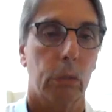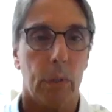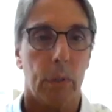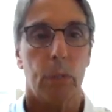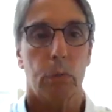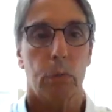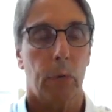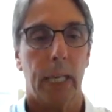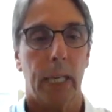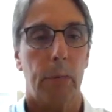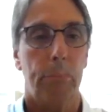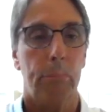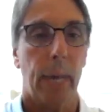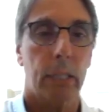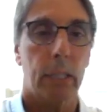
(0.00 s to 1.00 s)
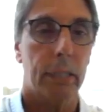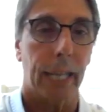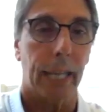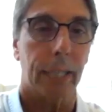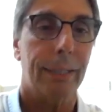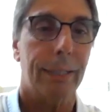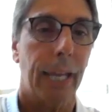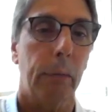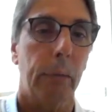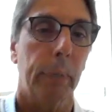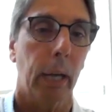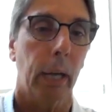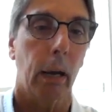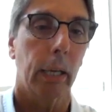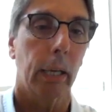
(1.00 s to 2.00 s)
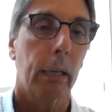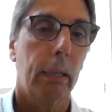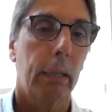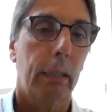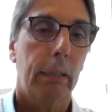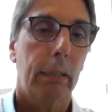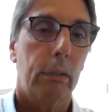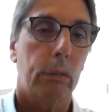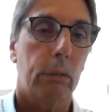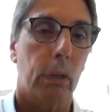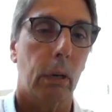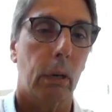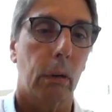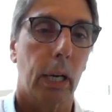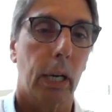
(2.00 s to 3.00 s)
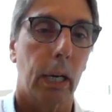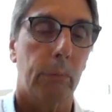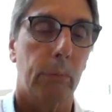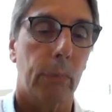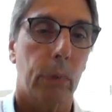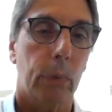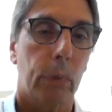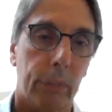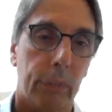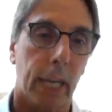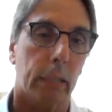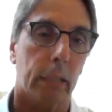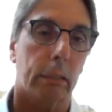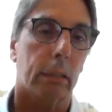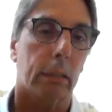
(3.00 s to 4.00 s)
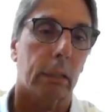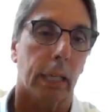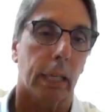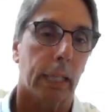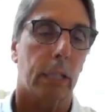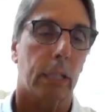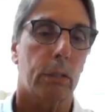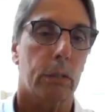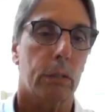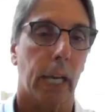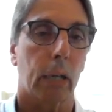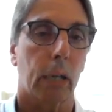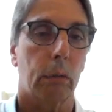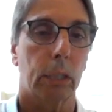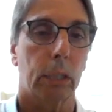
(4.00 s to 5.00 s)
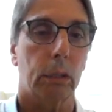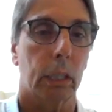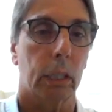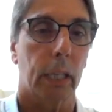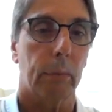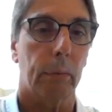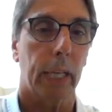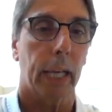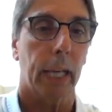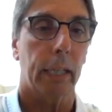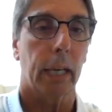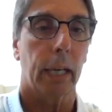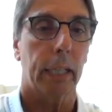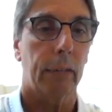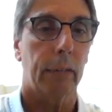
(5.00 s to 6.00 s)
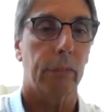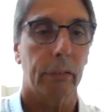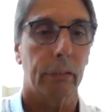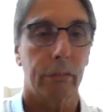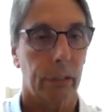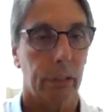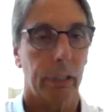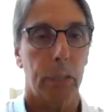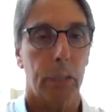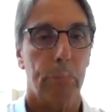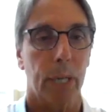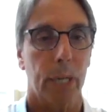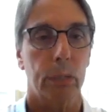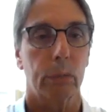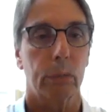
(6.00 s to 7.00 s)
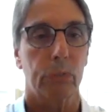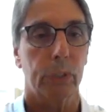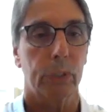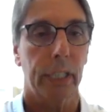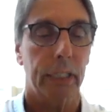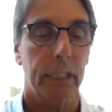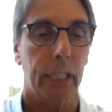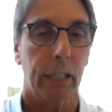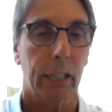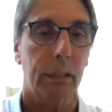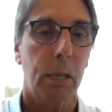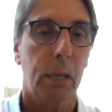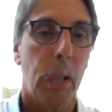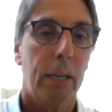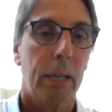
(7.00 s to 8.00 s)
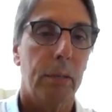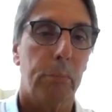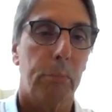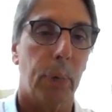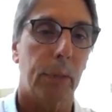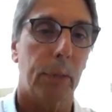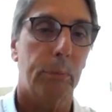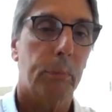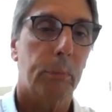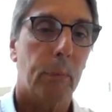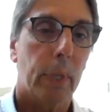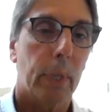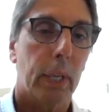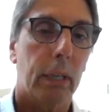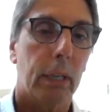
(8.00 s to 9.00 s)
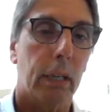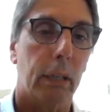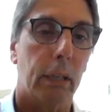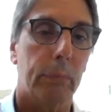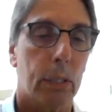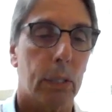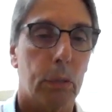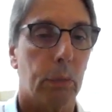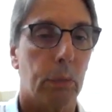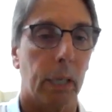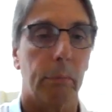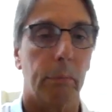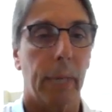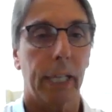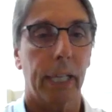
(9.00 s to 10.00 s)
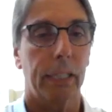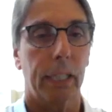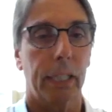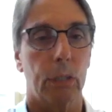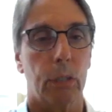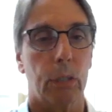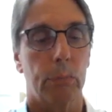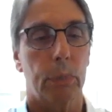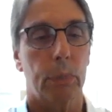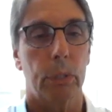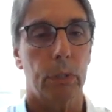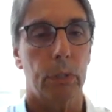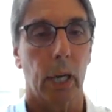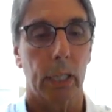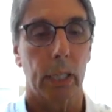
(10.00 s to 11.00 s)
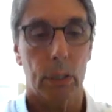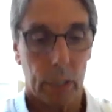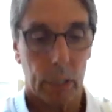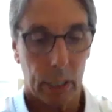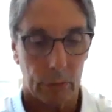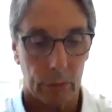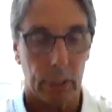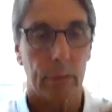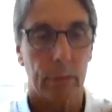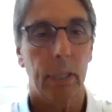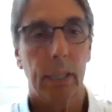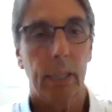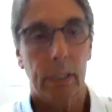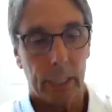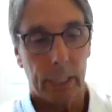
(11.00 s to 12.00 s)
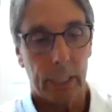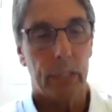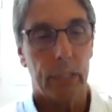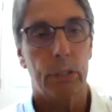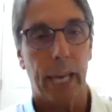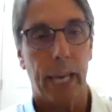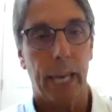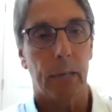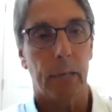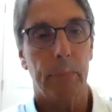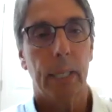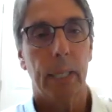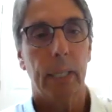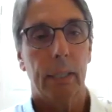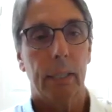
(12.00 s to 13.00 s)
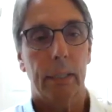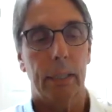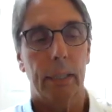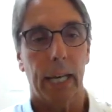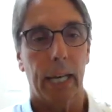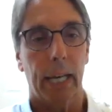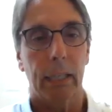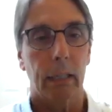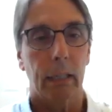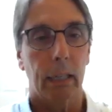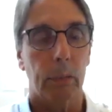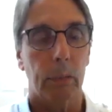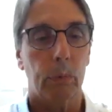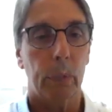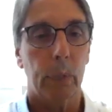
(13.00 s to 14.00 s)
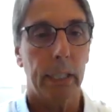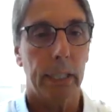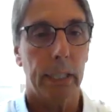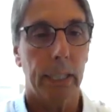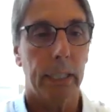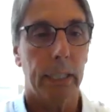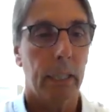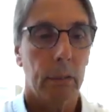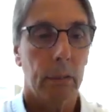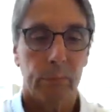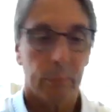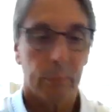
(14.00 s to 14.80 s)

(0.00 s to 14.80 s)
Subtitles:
that was what he based that statement on. So if that kind of answers that question. I mean, I never really pressed him for detail, but that's what I'm making the assumptions on, is given the exam that we did,